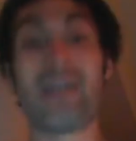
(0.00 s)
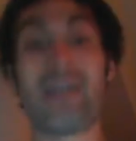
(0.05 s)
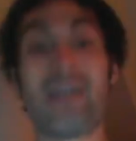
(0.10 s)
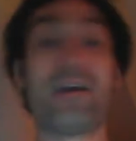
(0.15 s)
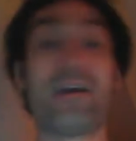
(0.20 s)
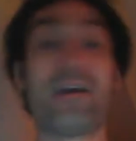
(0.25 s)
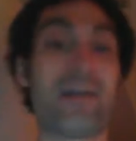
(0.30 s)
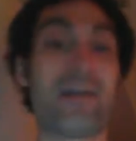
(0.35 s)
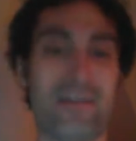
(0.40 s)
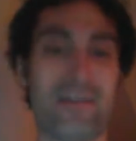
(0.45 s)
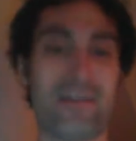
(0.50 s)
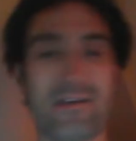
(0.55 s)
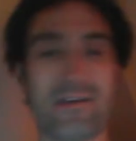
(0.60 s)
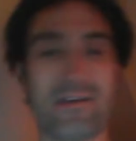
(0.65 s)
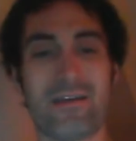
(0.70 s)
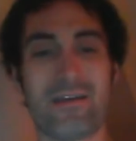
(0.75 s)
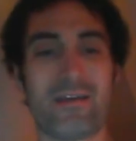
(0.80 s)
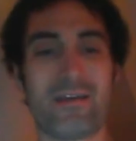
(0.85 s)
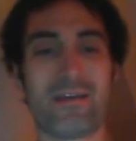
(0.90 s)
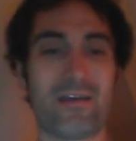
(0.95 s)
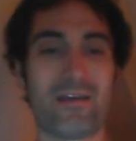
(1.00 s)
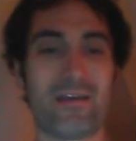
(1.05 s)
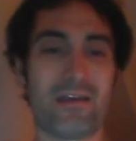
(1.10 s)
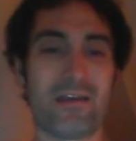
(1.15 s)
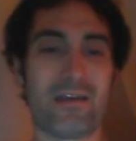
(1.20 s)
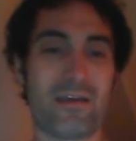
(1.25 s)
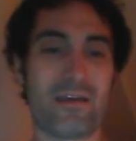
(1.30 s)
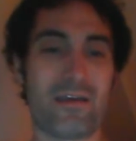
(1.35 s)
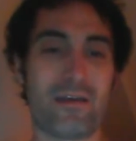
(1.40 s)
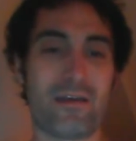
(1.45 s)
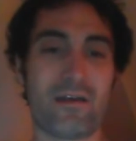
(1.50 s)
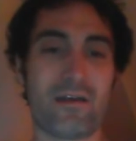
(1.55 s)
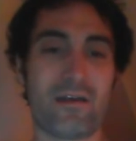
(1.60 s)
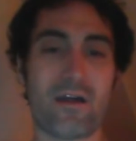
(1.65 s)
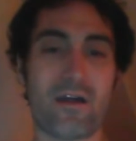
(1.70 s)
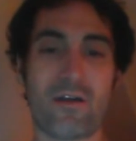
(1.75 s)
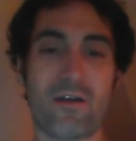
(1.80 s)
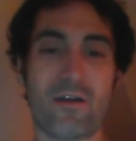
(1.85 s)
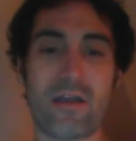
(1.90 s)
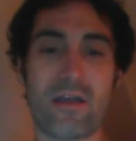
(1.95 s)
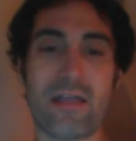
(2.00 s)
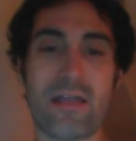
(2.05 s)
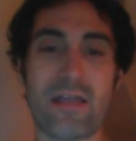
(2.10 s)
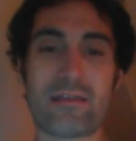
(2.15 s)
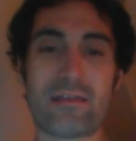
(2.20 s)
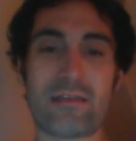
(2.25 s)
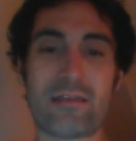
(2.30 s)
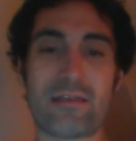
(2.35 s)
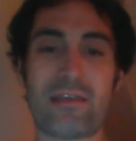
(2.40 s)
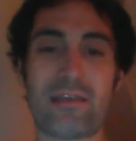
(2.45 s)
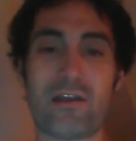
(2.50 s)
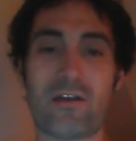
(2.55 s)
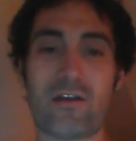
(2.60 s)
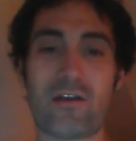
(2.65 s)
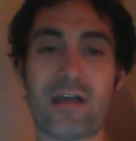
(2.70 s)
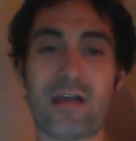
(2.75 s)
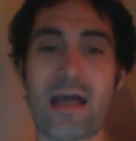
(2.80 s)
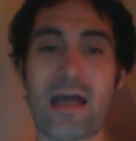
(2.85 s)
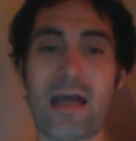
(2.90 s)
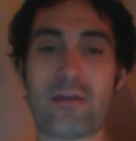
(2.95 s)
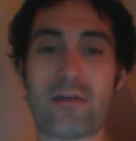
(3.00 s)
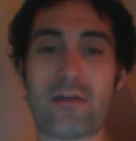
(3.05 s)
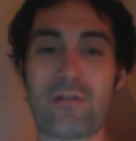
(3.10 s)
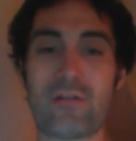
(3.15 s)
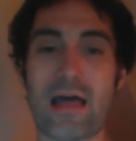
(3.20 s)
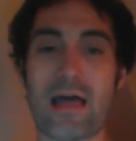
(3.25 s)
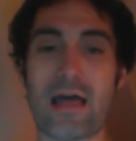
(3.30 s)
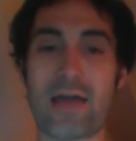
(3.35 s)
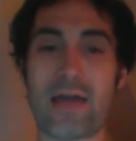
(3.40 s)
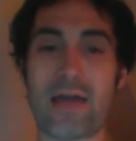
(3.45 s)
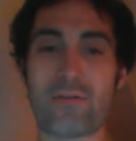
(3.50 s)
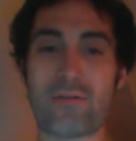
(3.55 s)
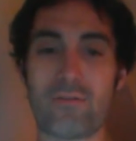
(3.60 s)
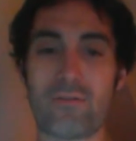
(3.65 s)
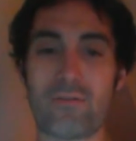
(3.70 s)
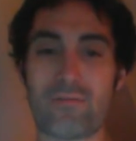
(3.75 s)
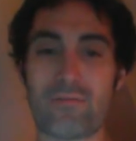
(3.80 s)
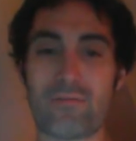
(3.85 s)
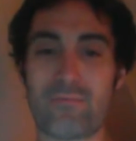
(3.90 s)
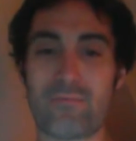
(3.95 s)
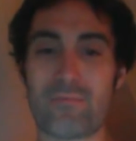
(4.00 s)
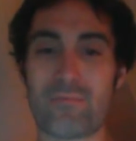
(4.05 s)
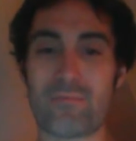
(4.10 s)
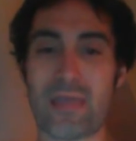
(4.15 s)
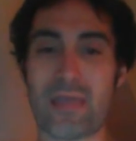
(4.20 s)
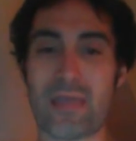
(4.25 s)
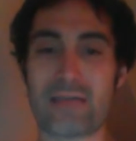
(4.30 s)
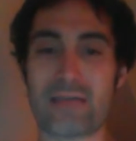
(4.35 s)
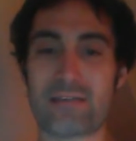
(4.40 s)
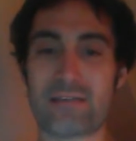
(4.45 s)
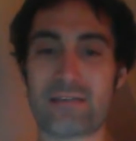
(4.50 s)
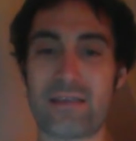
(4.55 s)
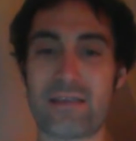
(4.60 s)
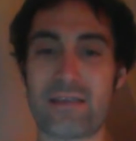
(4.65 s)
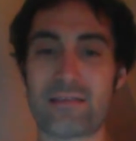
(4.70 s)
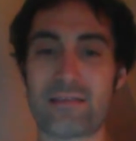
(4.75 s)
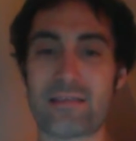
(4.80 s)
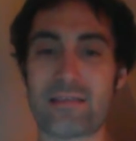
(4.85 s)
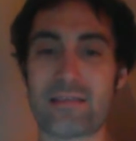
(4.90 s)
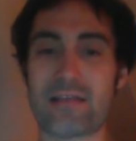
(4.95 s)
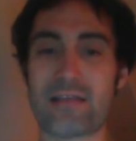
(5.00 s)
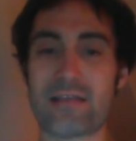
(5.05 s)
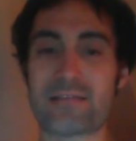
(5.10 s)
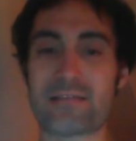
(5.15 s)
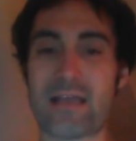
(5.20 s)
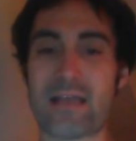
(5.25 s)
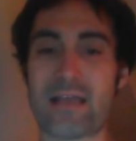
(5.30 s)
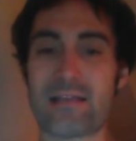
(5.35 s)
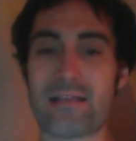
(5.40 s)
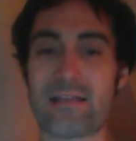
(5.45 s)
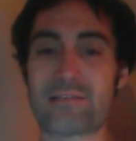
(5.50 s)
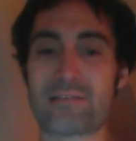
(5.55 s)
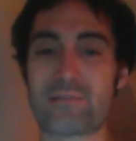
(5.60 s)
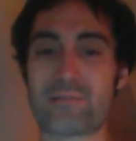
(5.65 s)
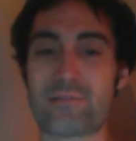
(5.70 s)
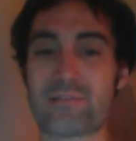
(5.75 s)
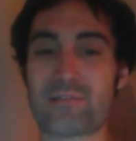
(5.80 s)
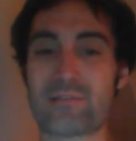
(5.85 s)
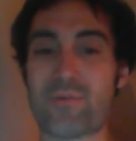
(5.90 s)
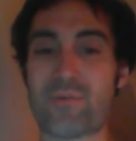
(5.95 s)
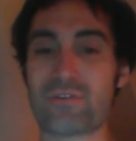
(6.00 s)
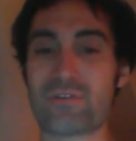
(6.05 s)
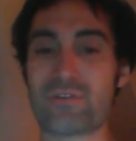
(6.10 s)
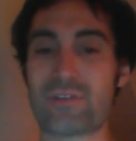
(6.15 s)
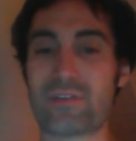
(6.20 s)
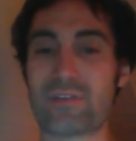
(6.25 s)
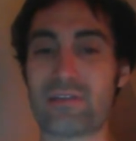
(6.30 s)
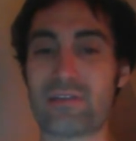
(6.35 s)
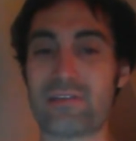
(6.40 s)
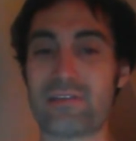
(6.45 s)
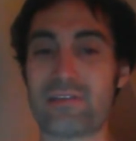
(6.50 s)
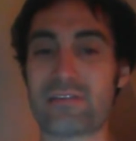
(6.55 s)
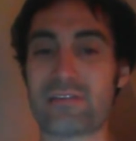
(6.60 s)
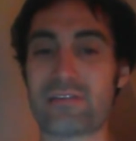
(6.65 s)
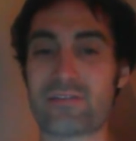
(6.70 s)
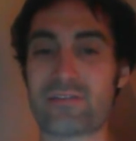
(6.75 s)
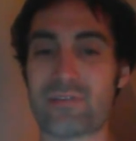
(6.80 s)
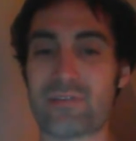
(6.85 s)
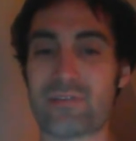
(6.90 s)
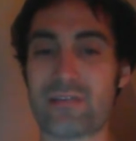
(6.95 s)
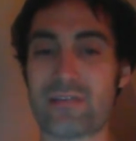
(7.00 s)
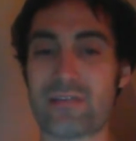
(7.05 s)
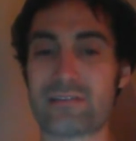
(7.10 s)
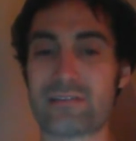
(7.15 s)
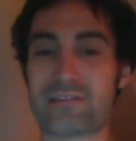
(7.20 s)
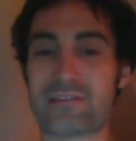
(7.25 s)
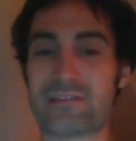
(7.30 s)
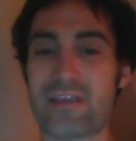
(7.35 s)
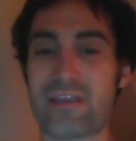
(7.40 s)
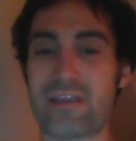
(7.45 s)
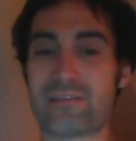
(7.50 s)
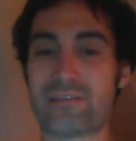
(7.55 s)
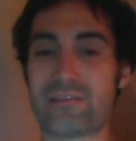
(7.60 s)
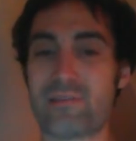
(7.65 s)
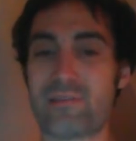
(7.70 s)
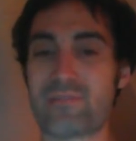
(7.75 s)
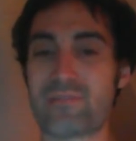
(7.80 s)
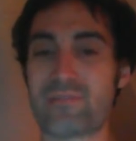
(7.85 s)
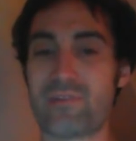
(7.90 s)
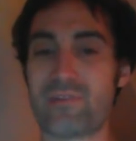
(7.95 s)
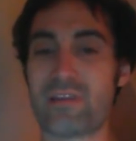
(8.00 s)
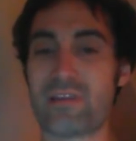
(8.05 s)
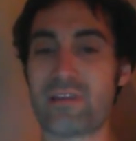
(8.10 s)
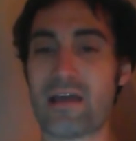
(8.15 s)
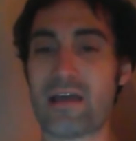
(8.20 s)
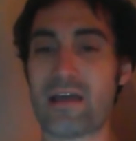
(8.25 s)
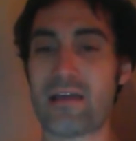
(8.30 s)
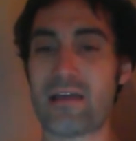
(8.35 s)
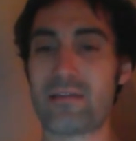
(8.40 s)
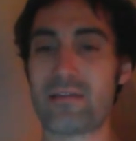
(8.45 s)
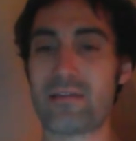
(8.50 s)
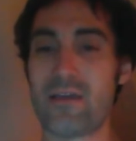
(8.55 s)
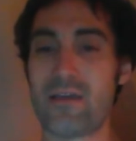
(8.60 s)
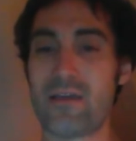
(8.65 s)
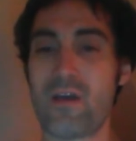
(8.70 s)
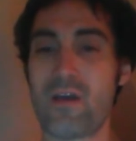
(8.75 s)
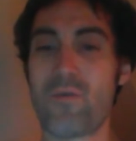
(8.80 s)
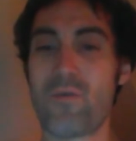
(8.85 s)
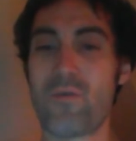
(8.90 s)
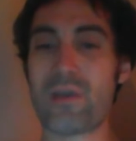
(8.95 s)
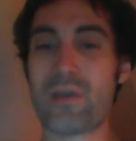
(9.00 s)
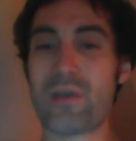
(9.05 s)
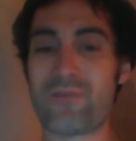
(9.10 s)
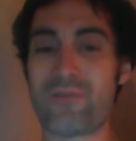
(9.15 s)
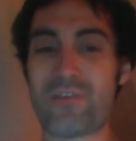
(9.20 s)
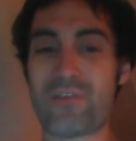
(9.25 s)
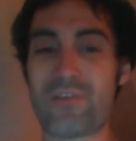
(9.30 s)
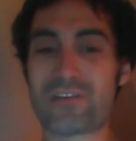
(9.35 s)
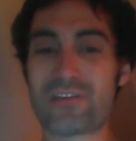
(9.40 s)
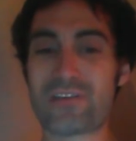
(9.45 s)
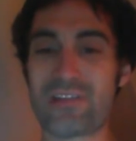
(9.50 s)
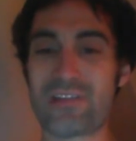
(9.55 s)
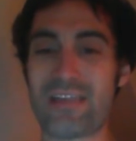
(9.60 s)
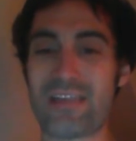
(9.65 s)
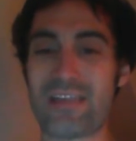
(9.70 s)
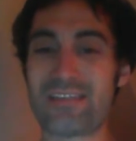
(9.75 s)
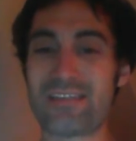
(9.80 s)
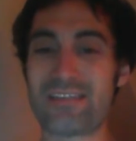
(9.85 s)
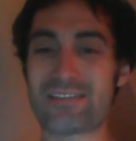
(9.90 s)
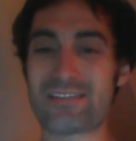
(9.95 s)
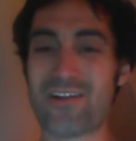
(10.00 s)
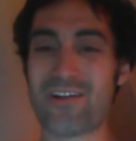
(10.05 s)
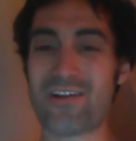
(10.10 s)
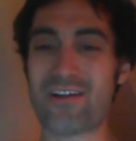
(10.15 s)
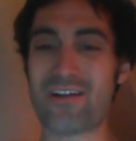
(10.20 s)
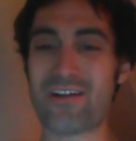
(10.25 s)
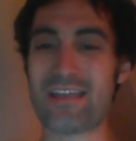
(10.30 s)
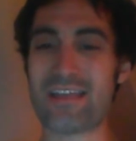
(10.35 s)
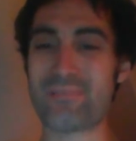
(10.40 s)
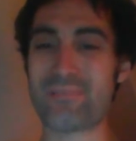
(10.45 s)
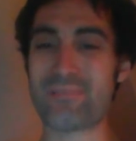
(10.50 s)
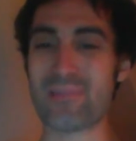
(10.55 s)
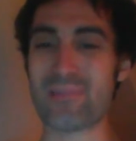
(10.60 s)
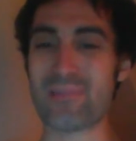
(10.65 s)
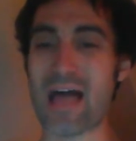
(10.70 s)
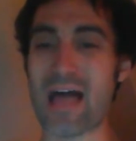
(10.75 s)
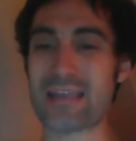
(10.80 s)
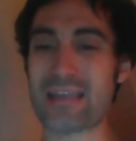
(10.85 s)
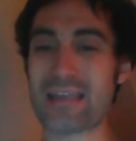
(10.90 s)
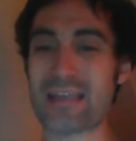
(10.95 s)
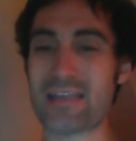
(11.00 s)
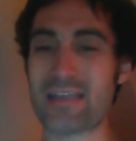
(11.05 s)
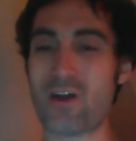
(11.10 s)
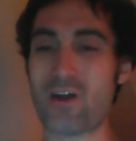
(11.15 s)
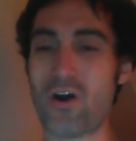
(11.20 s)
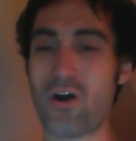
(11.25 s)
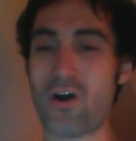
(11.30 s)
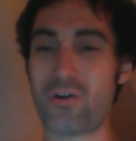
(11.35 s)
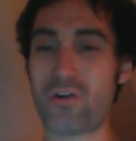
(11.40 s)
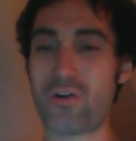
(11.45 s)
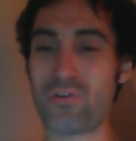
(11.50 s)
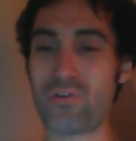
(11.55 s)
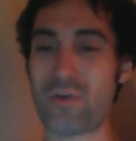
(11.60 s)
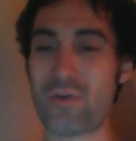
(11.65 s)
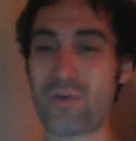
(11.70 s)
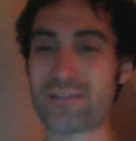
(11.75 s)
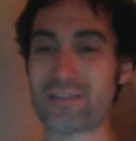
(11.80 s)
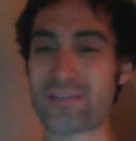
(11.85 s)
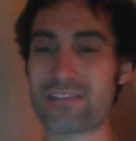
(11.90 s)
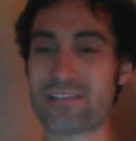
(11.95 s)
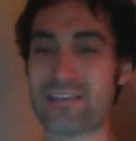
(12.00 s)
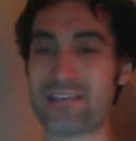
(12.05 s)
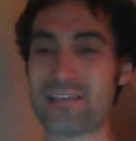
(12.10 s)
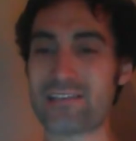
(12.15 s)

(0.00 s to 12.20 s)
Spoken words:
Yeah. All right, here, HODL has it's supposedly a decentralized exchange, but it's really not. We officially started blocking all U.S.